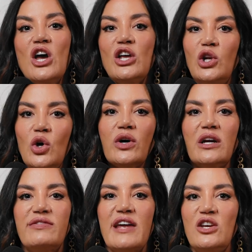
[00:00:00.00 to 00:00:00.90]
Look at
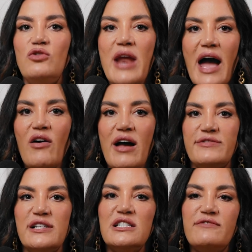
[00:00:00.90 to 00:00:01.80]
it that you now have
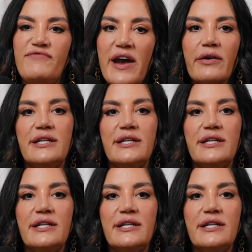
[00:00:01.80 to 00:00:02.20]
very